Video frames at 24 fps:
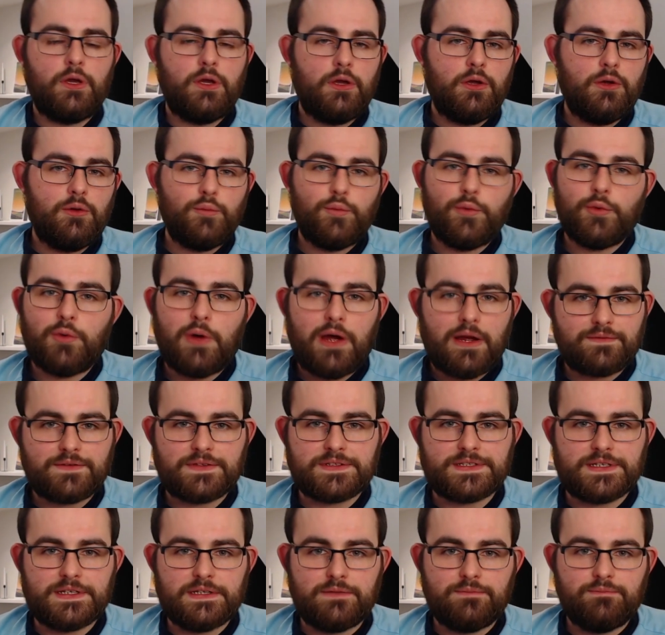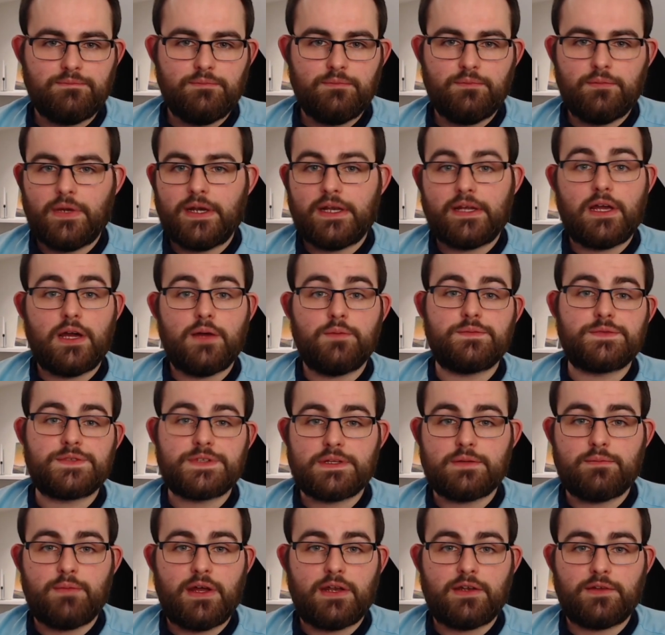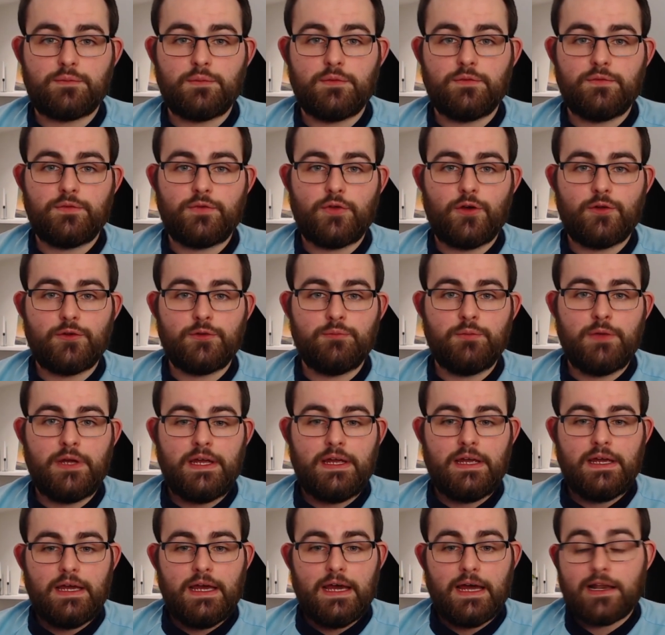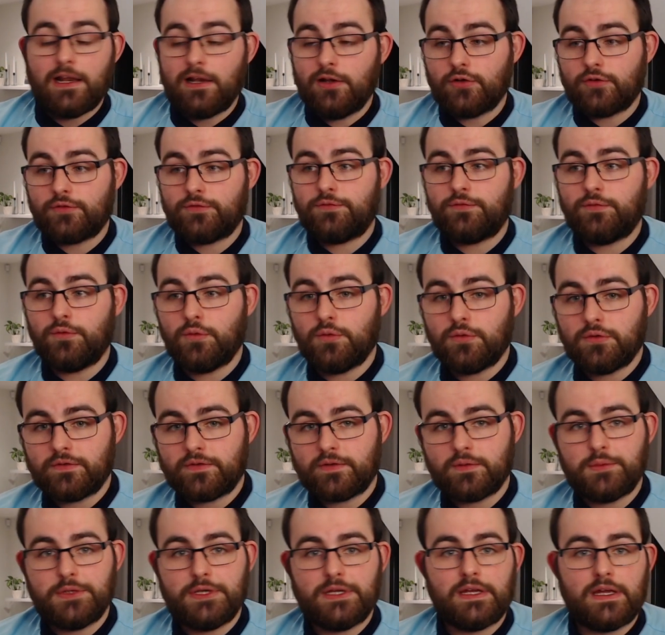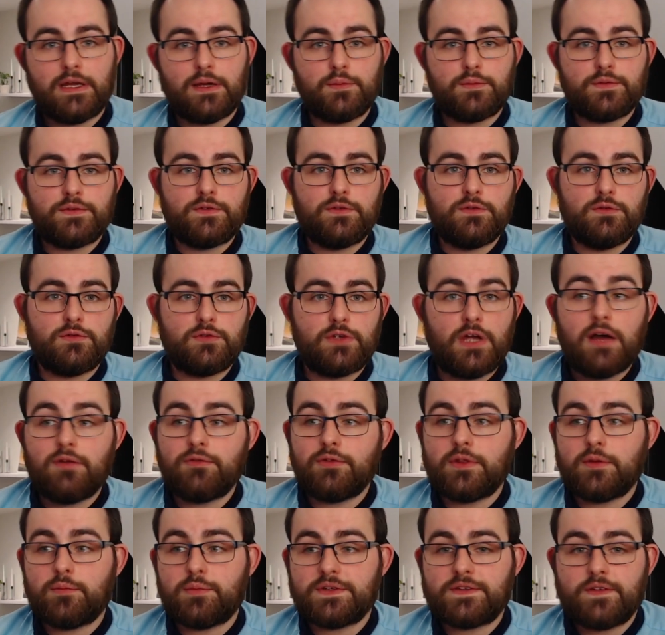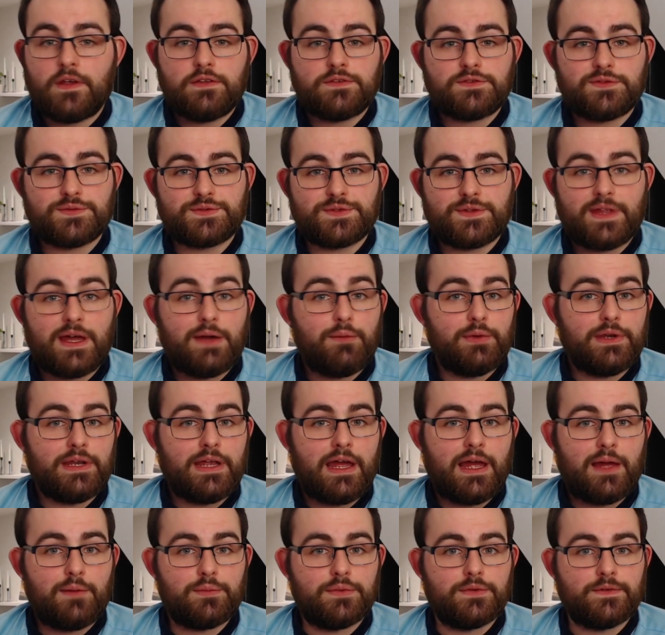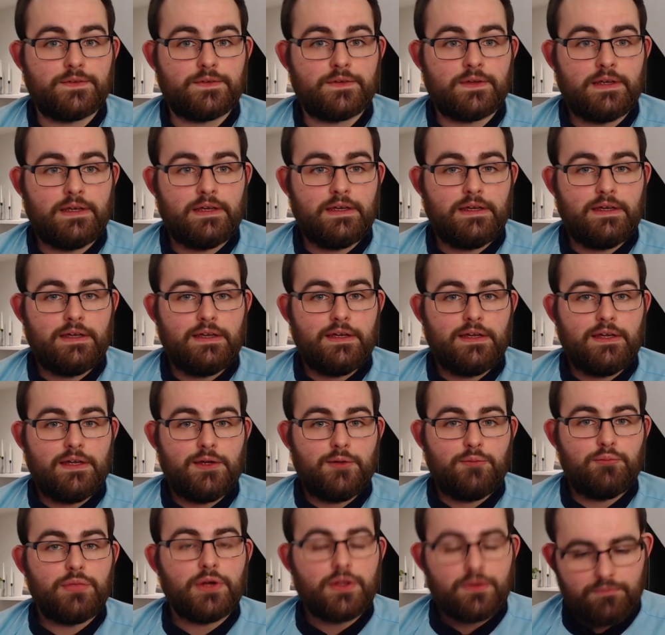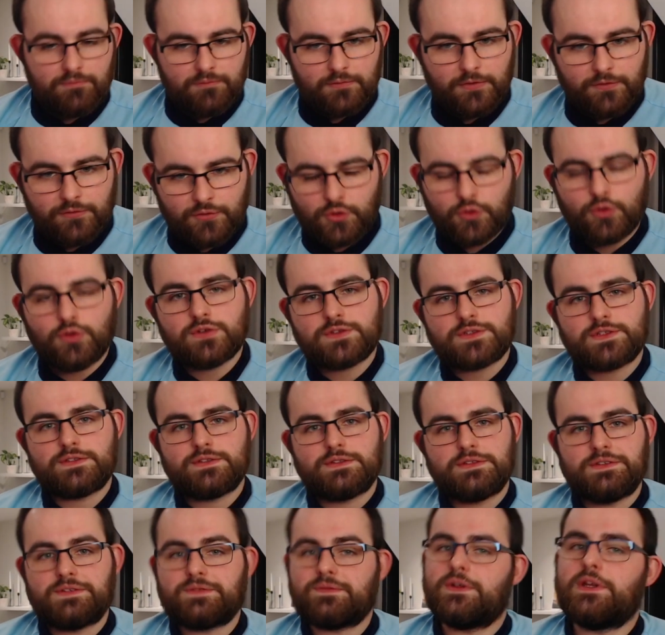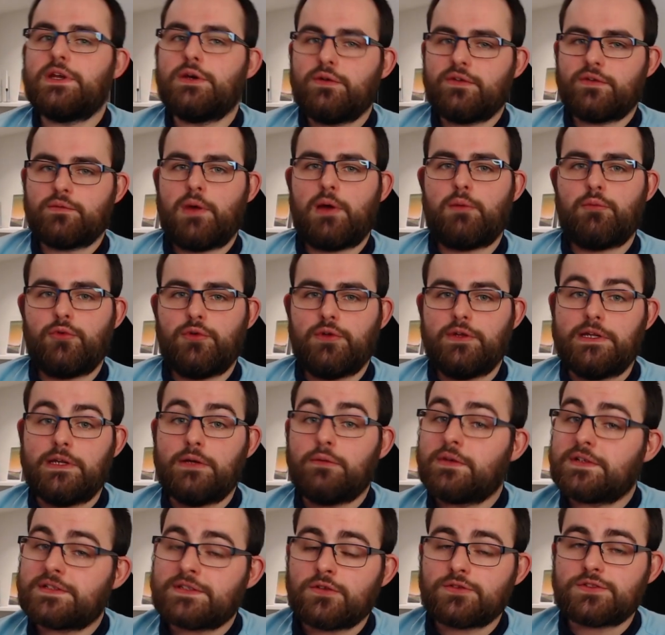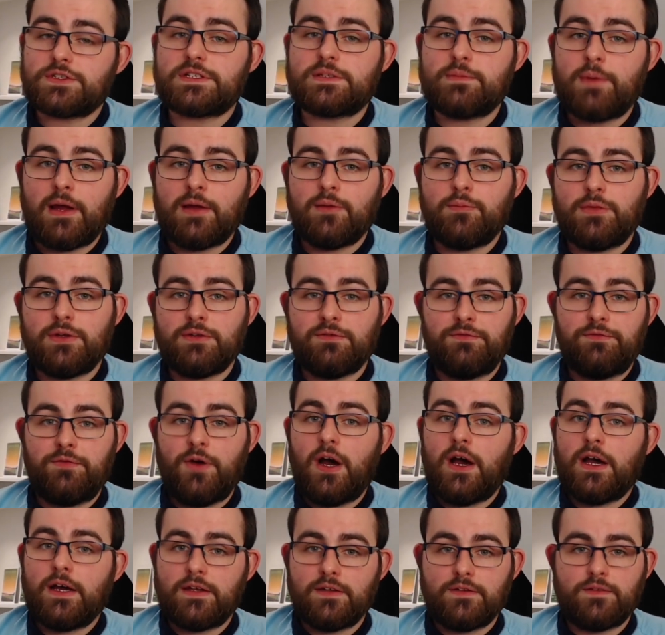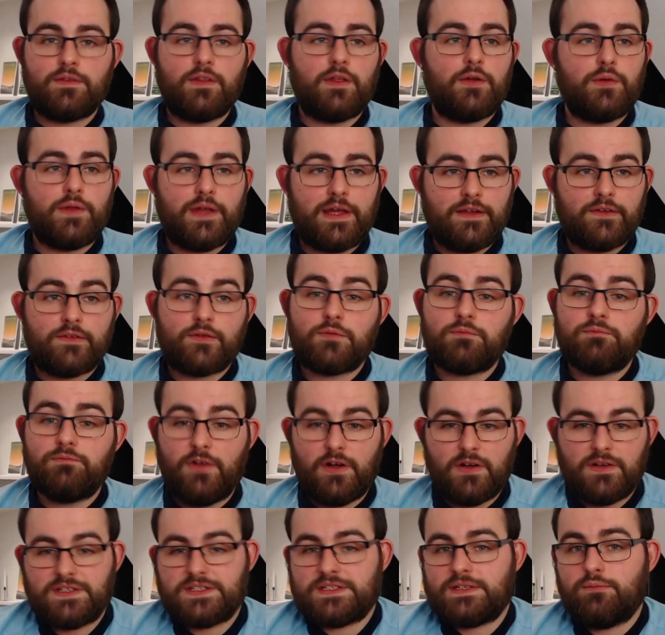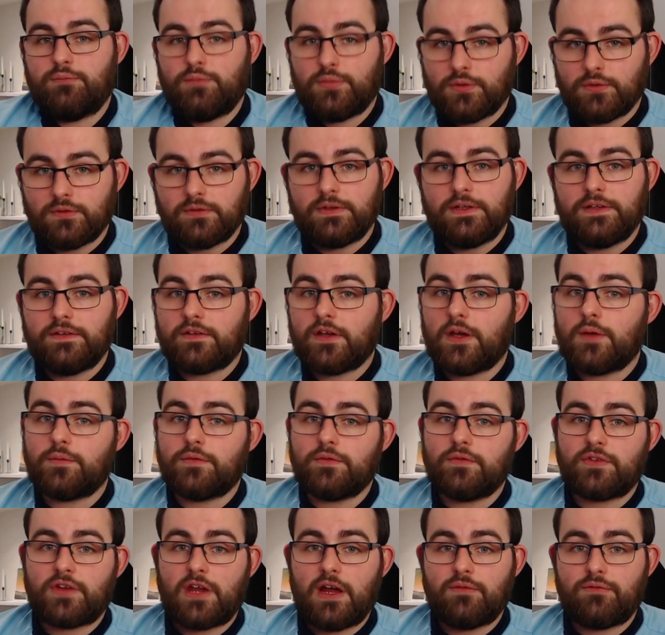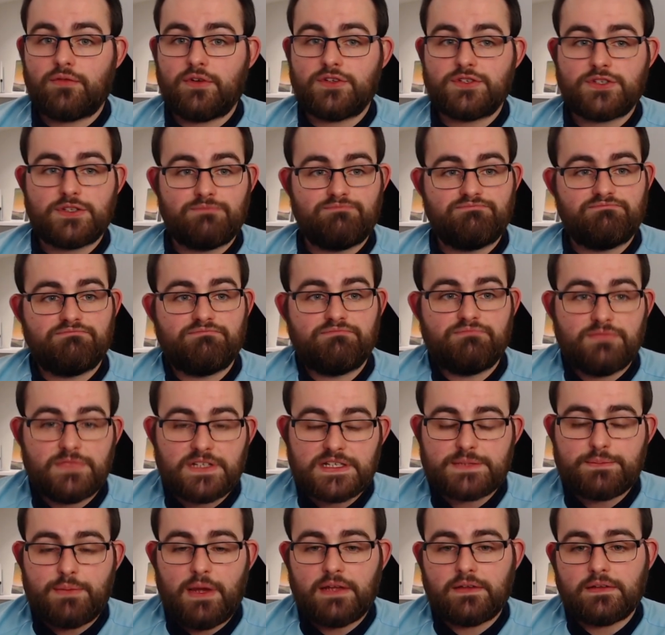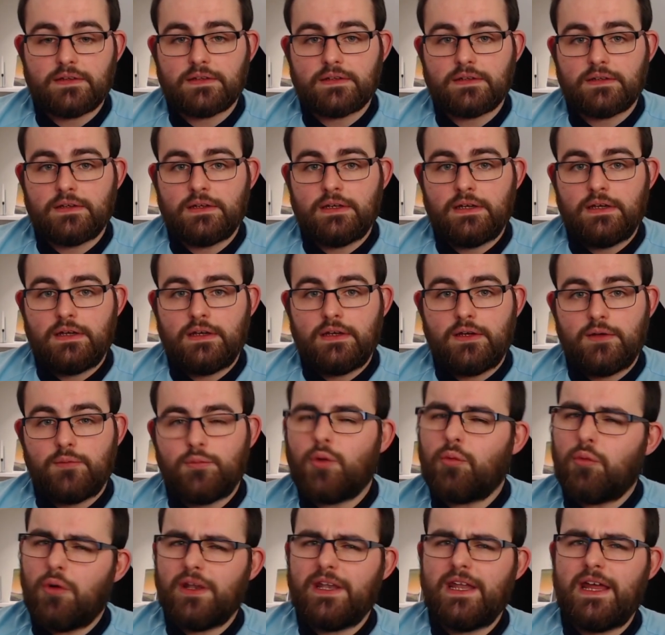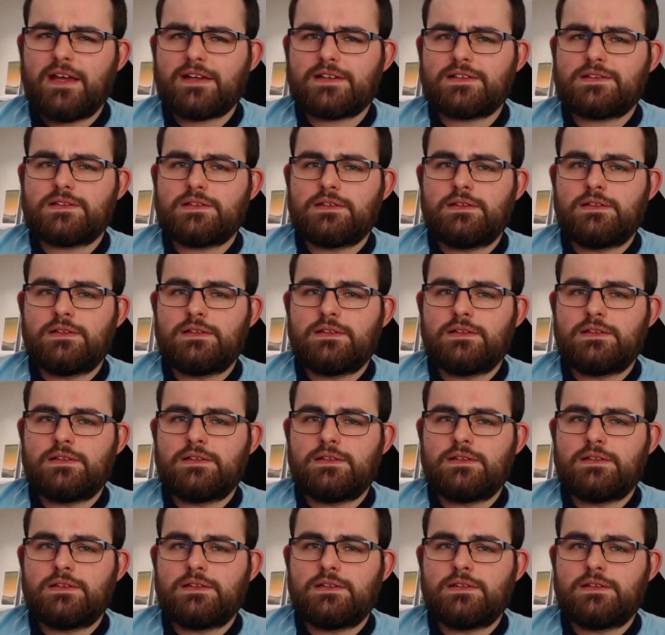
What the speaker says: We'll have to see when it comes to the management of Tottenham. And I look forward to being able to cover the potentials of that when it happens. But, of course, this video is about Mourinho. And it's not just about him being fired, as though that is very simple in terms of his coverage. Expected. But what next?